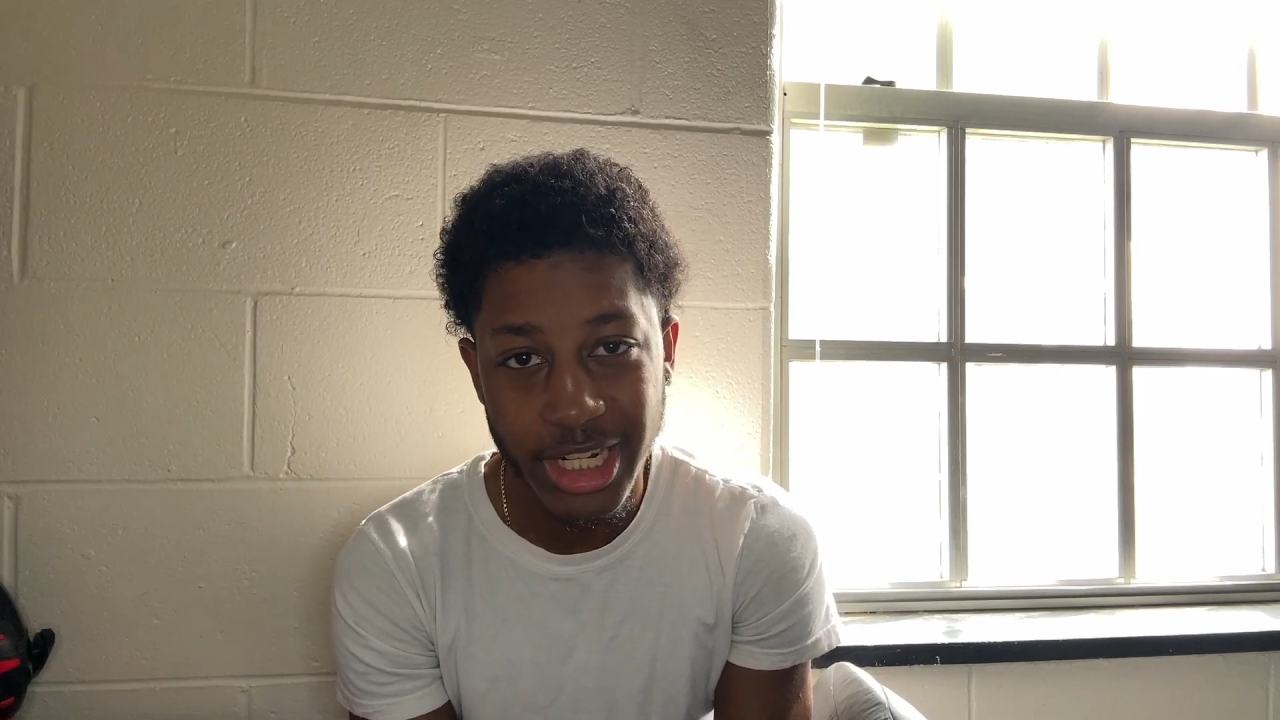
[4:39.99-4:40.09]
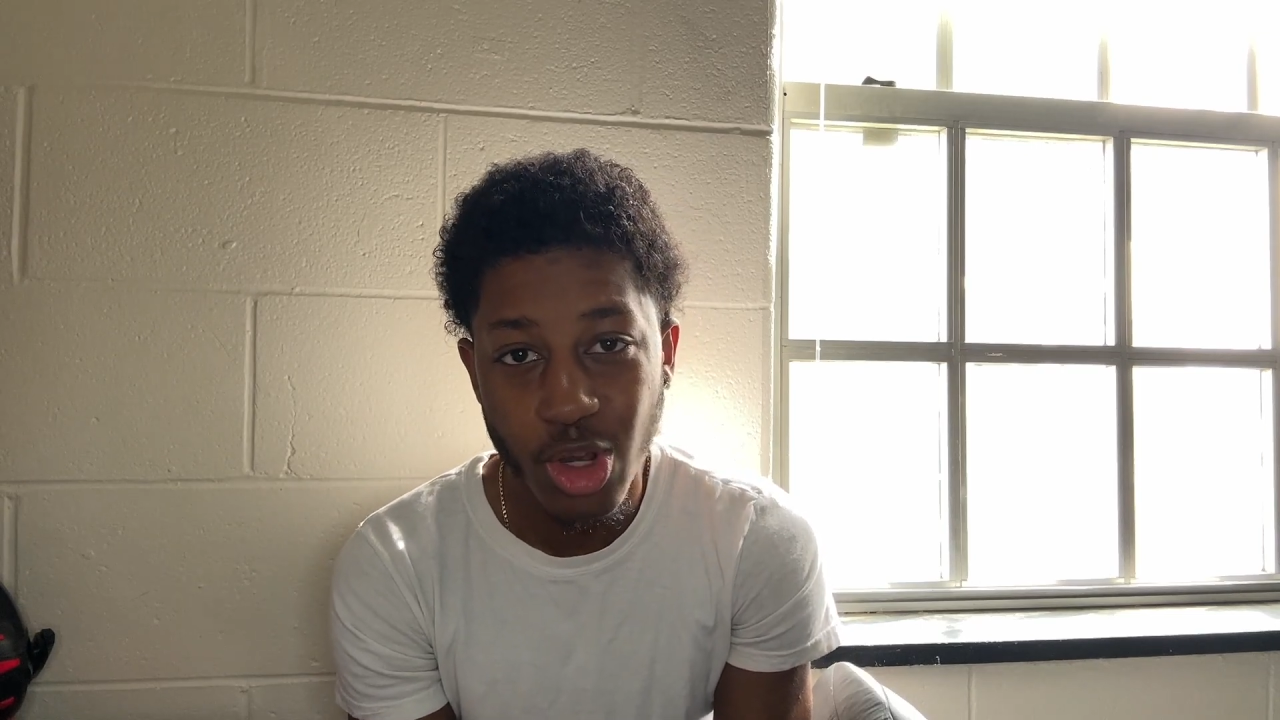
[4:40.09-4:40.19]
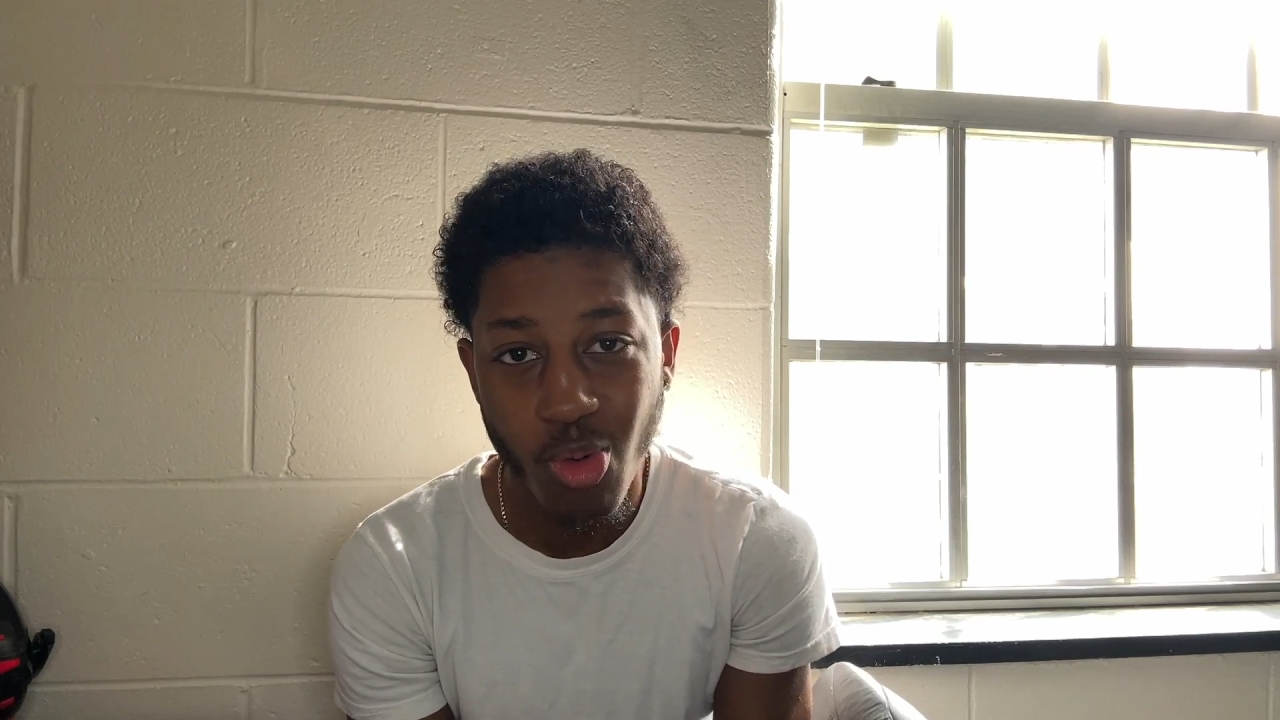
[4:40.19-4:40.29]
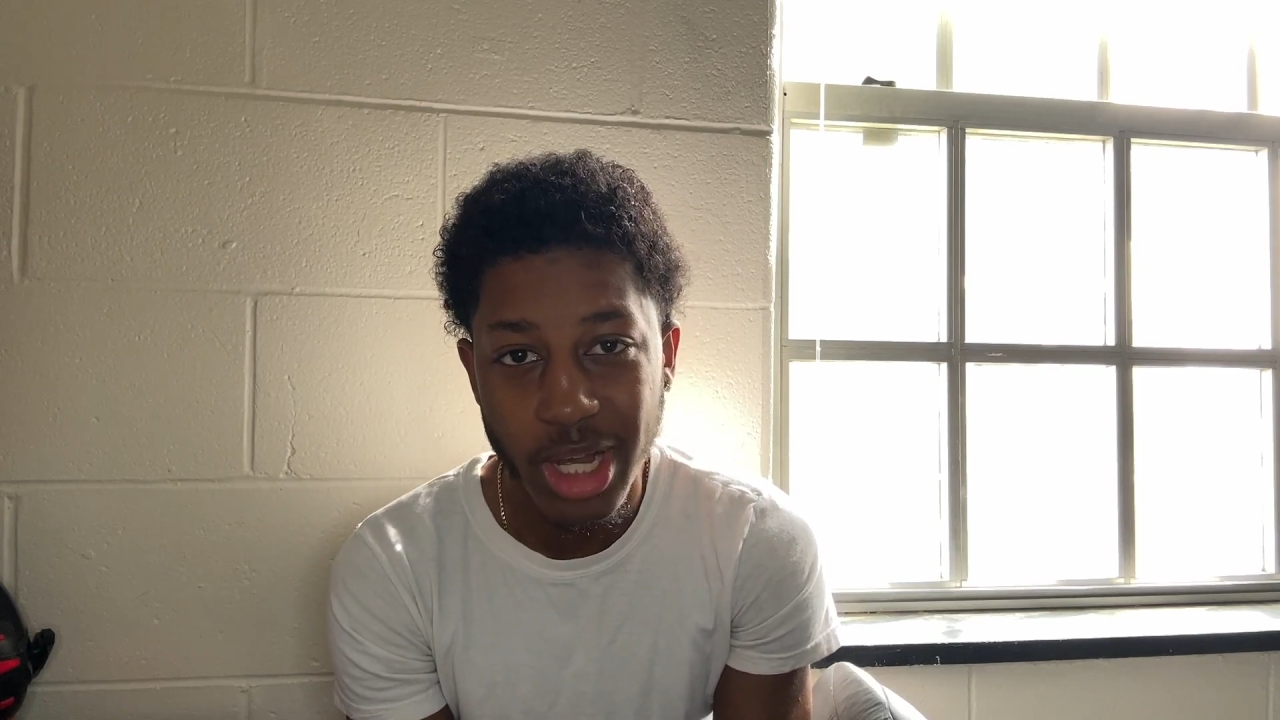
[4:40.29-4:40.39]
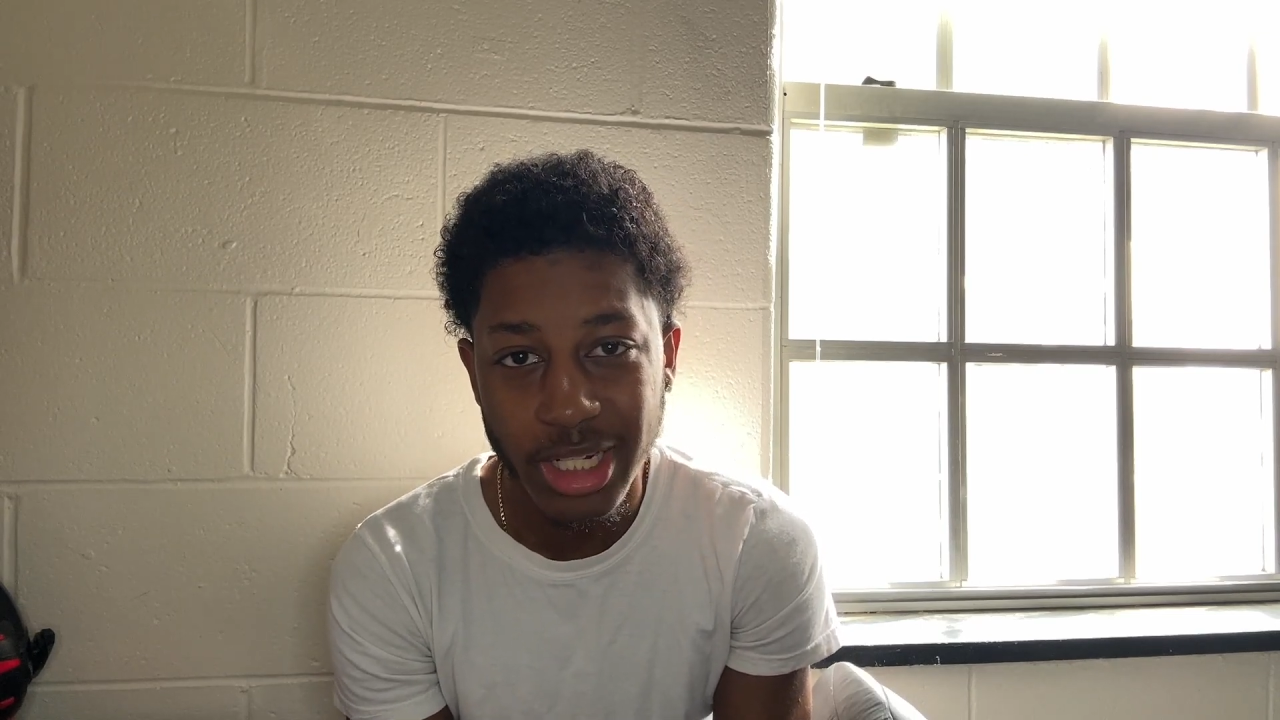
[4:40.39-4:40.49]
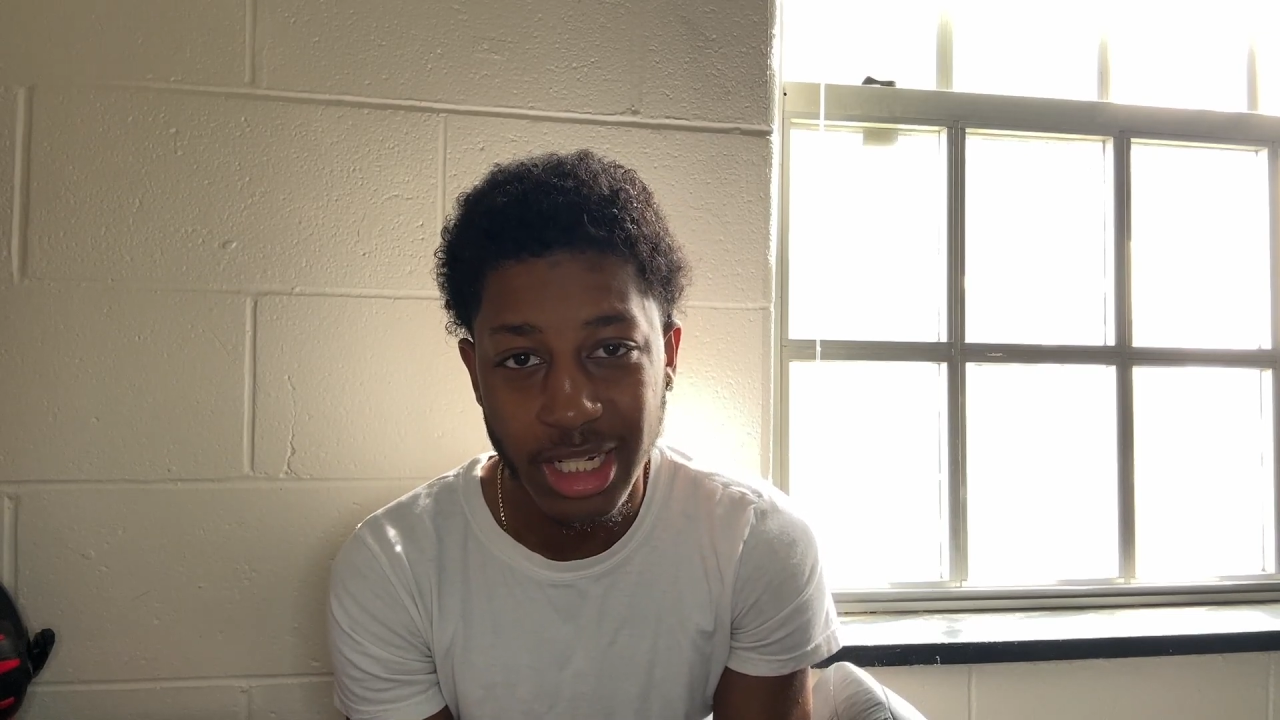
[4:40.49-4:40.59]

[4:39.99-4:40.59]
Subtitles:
who wins.